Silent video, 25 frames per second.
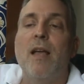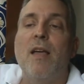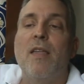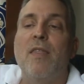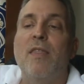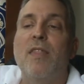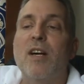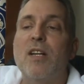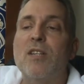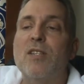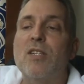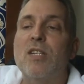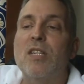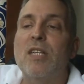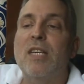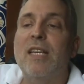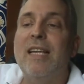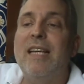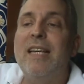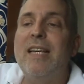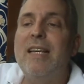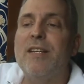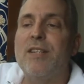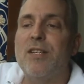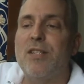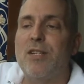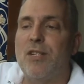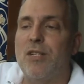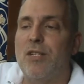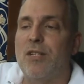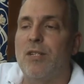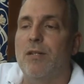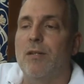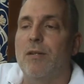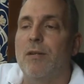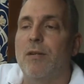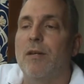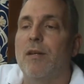Thus,
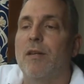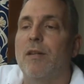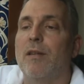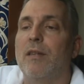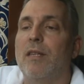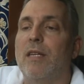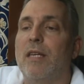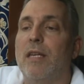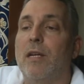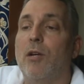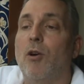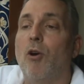ease, the